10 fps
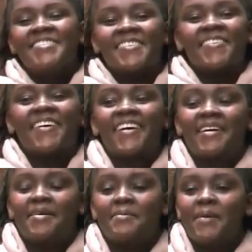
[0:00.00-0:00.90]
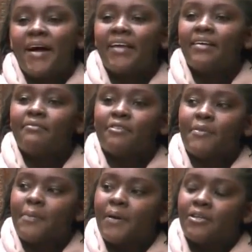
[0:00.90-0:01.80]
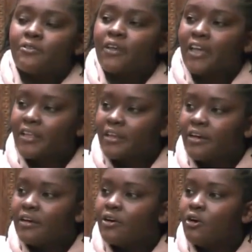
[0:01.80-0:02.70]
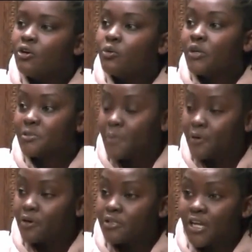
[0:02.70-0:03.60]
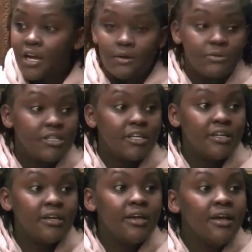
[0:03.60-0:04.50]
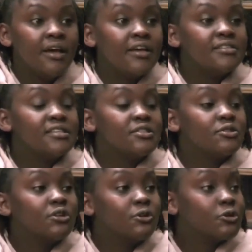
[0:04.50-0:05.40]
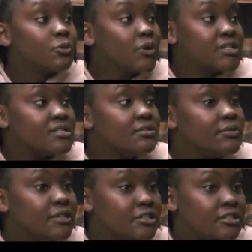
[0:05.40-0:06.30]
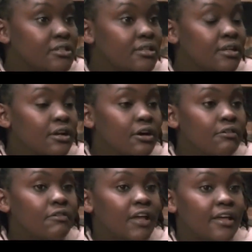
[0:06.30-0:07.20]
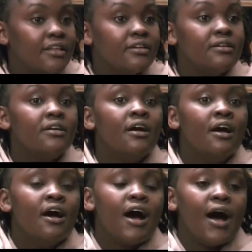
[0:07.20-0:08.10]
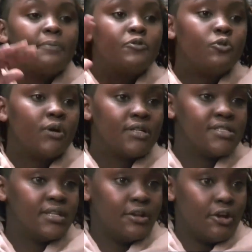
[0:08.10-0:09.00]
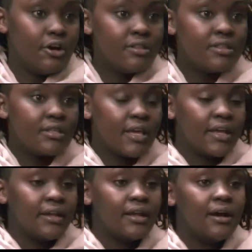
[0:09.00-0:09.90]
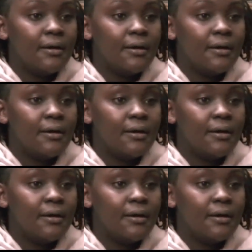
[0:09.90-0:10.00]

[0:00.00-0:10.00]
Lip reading: So I come from a part of Kenya called West Pokot County. It's in the northwestern region of Kenya, up towards the north, and